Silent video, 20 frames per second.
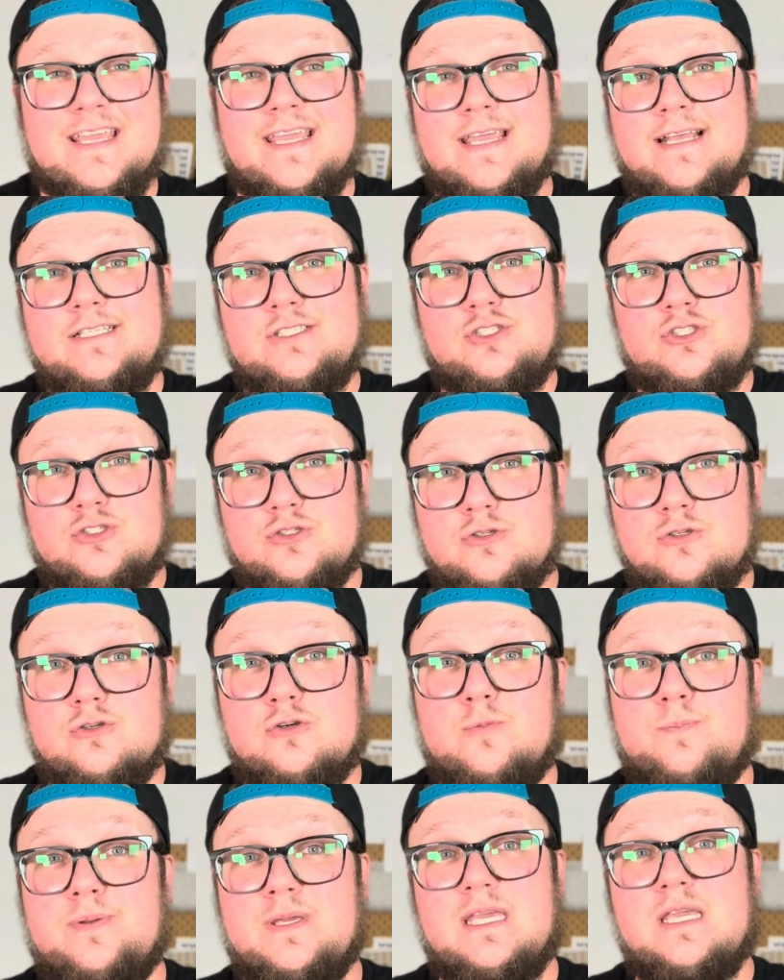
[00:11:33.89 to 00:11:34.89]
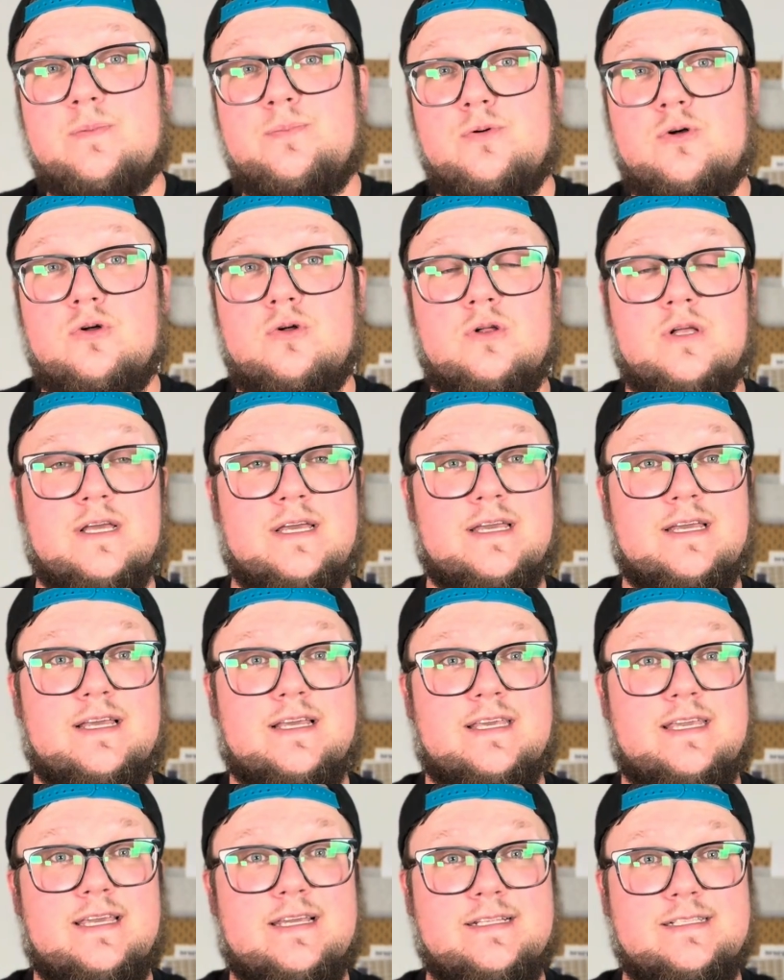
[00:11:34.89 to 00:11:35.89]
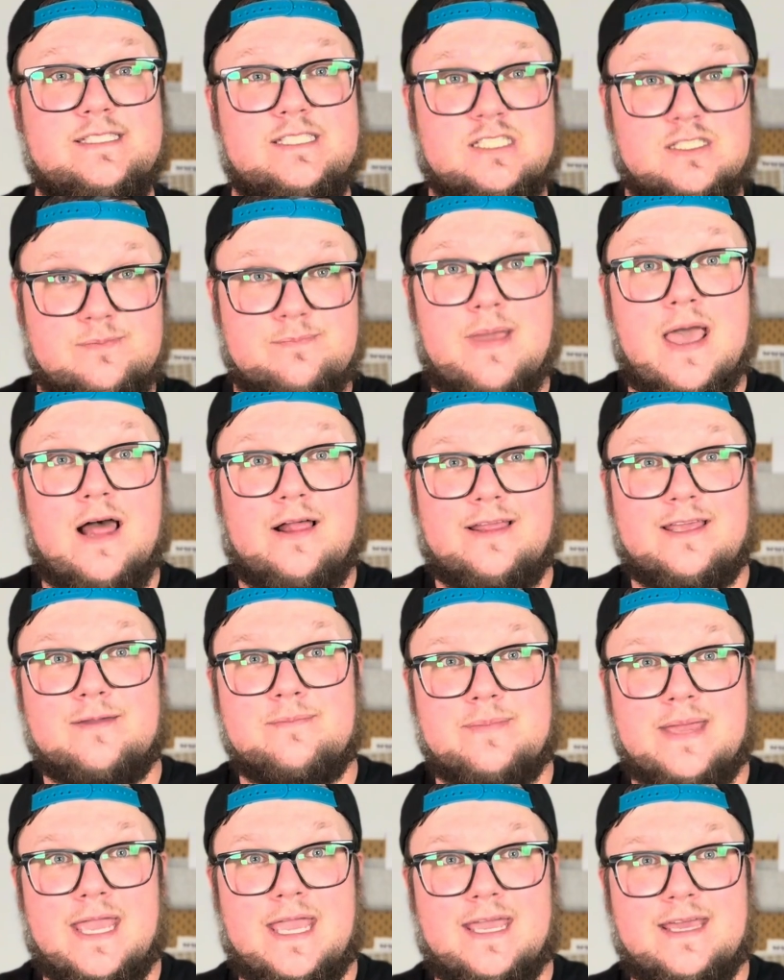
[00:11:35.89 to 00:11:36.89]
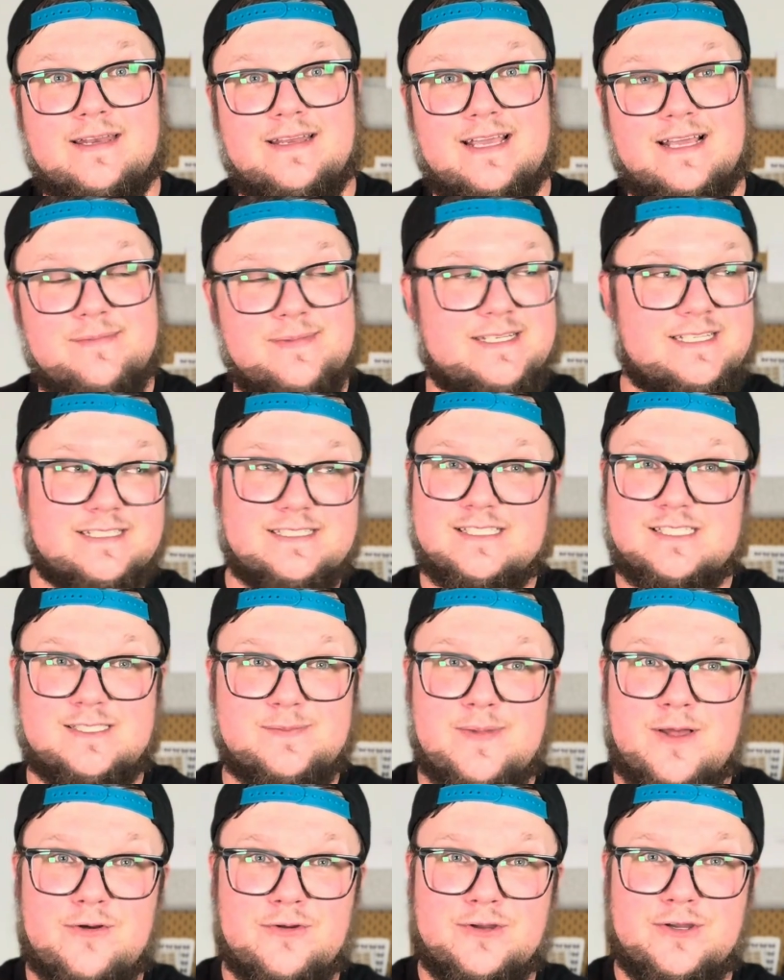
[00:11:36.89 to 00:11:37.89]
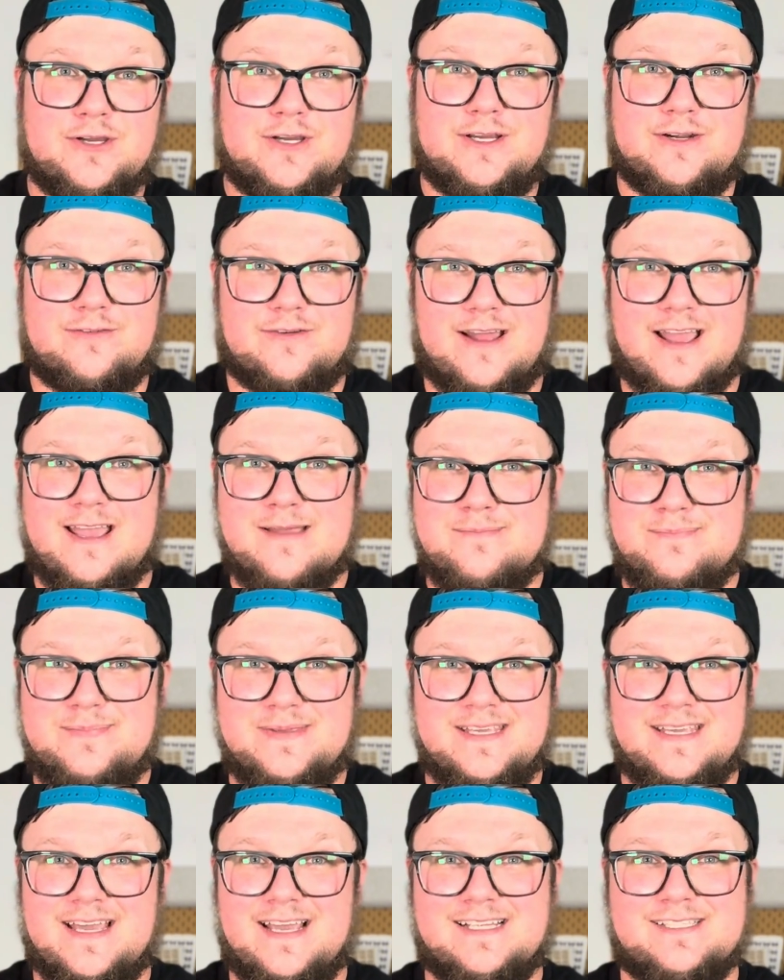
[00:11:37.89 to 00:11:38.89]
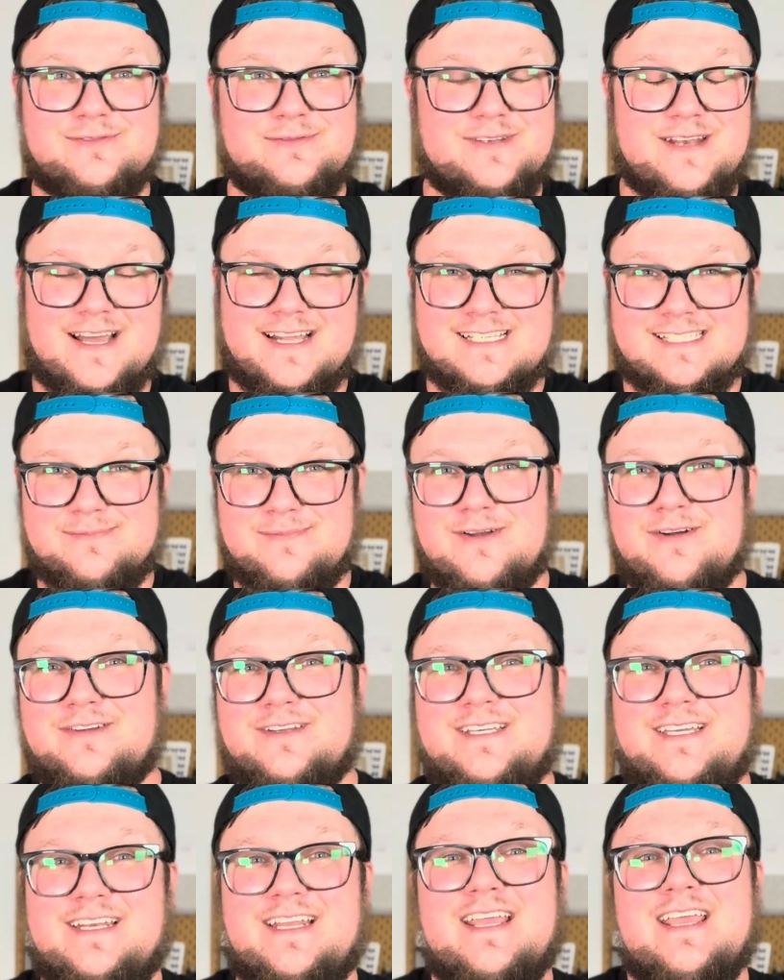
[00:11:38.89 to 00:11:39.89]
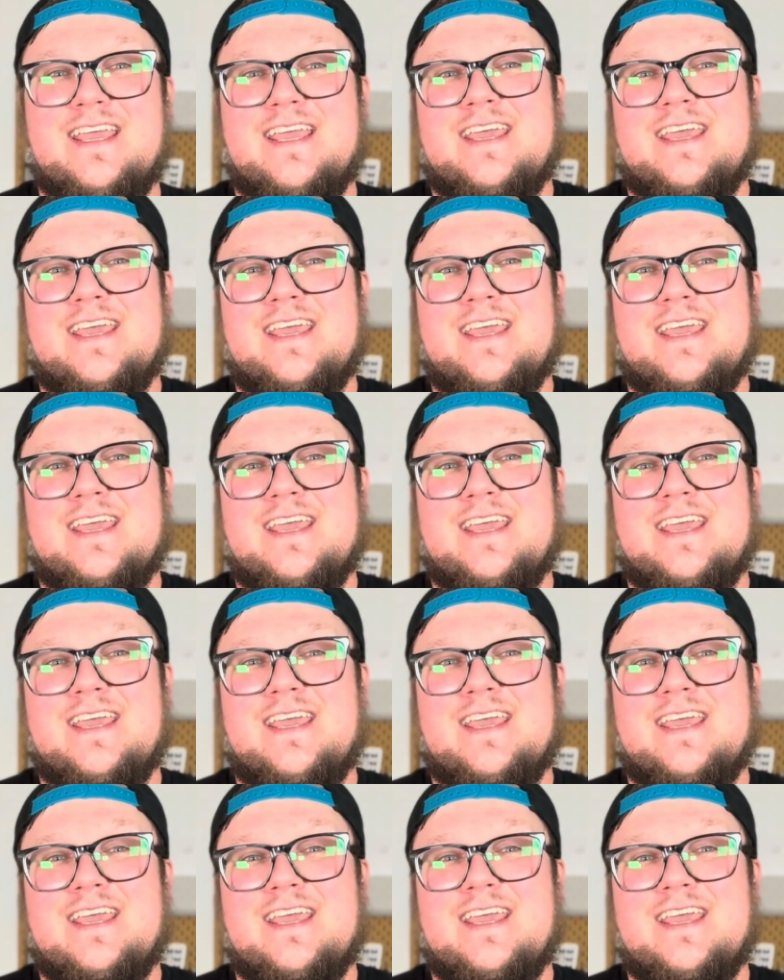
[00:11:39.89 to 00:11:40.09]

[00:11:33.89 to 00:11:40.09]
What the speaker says: It's true. People can smell it, man. And it doesn't smell good, right? BS would not smell good.